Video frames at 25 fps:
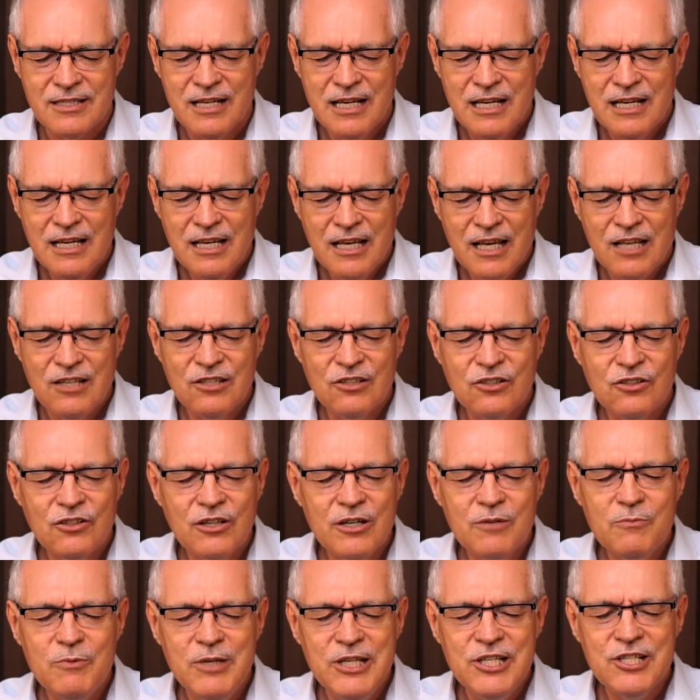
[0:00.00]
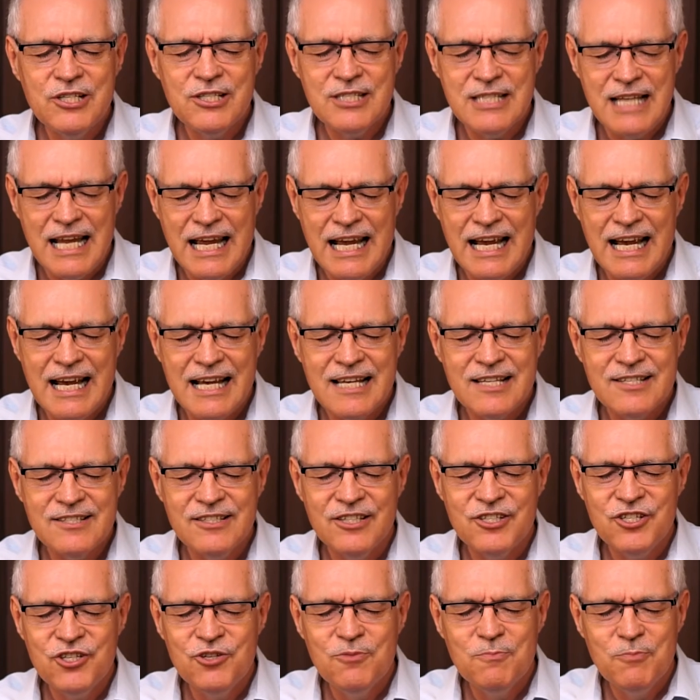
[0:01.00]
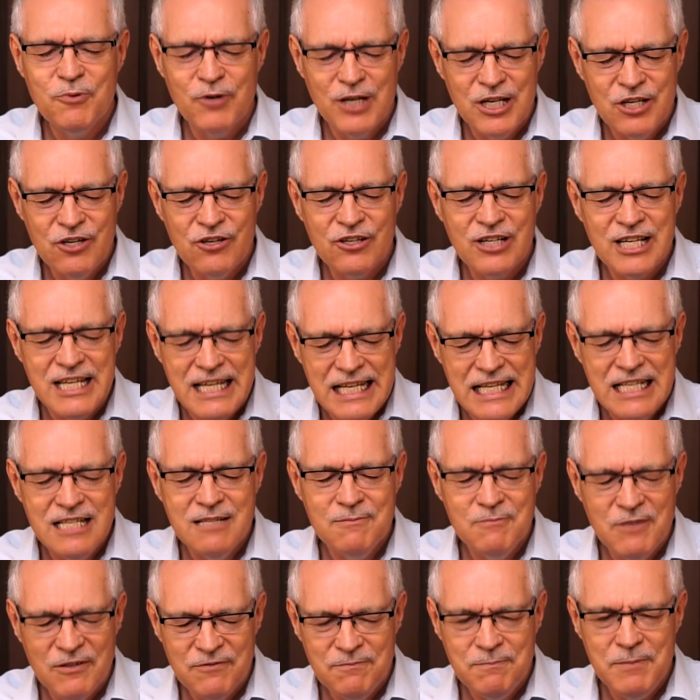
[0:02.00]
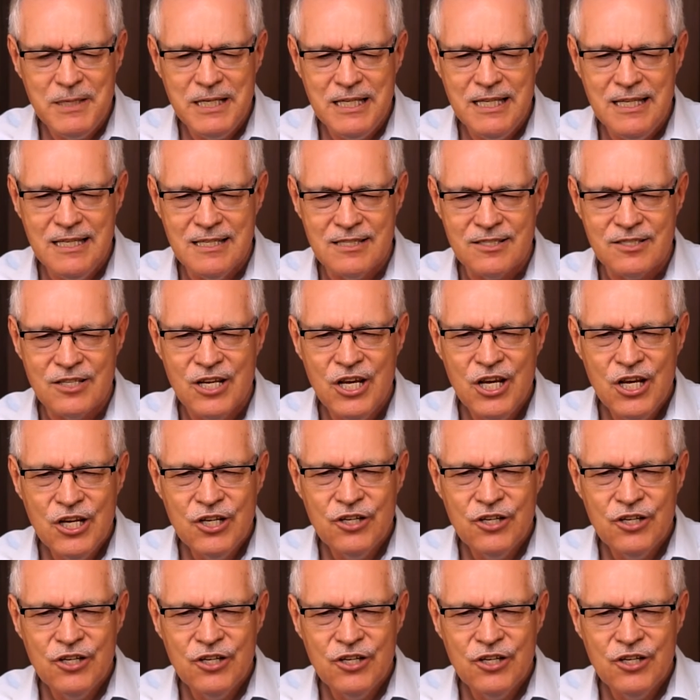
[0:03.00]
And Lord, we just ask that you bring your kingdom of peace,